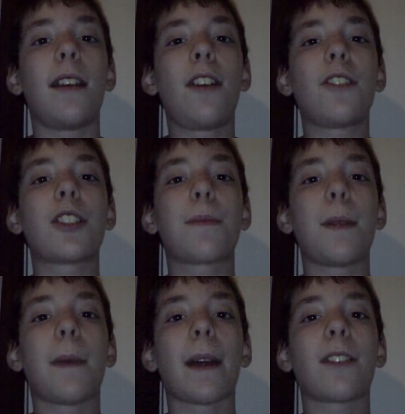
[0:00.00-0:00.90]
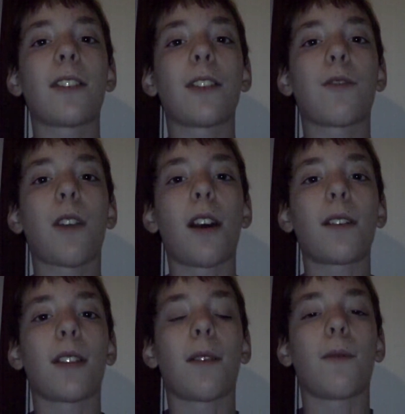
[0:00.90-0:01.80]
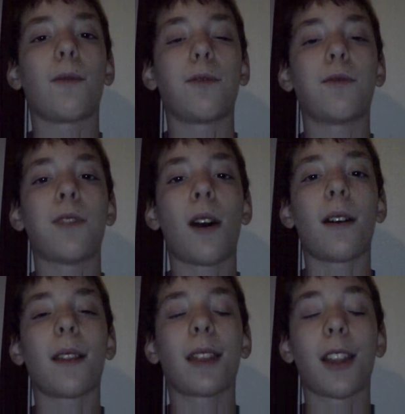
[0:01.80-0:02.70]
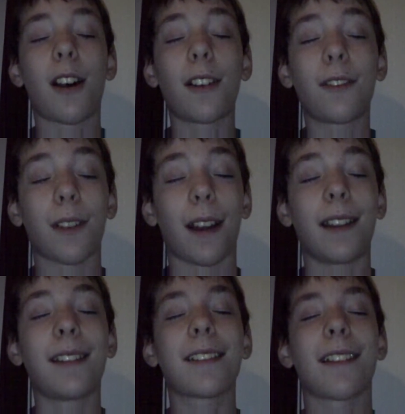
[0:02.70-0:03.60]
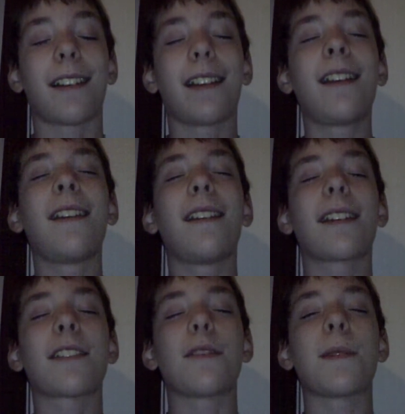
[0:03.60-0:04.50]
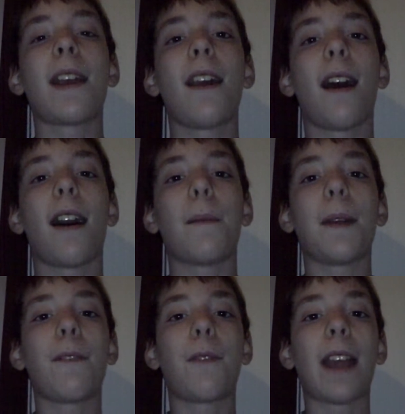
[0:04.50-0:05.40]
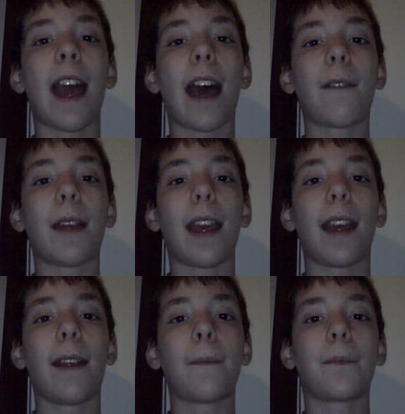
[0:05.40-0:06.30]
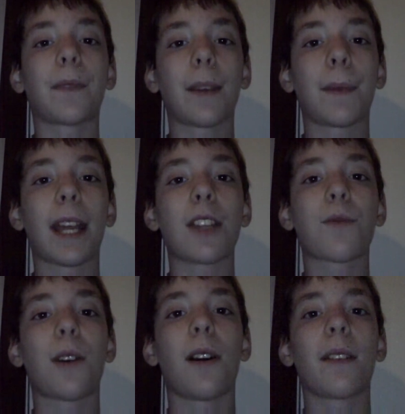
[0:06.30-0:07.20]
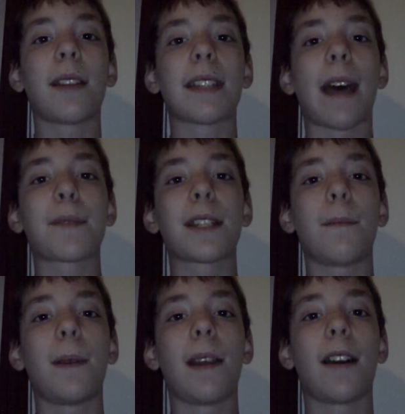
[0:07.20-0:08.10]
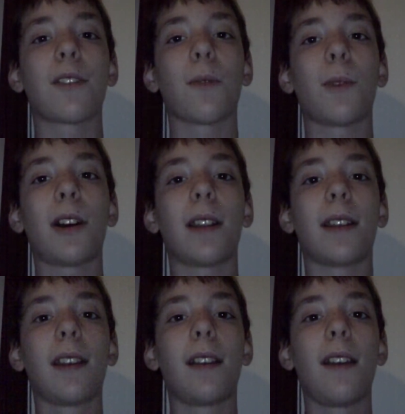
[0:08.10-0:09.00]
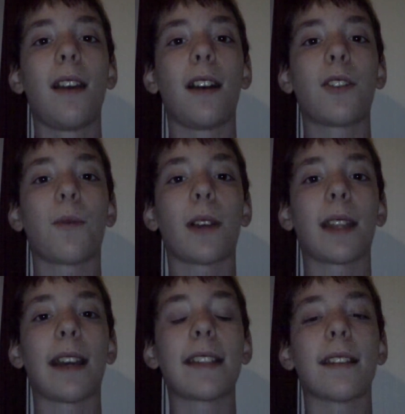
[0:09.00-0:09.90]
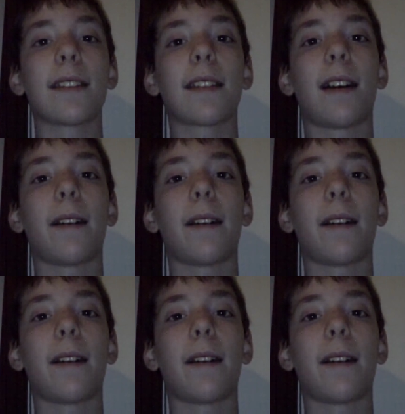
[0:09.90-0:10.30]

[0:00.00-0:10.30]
it'll just be better in the long run. Sorry, excuse me. If we have a place where all these apps can be under one license.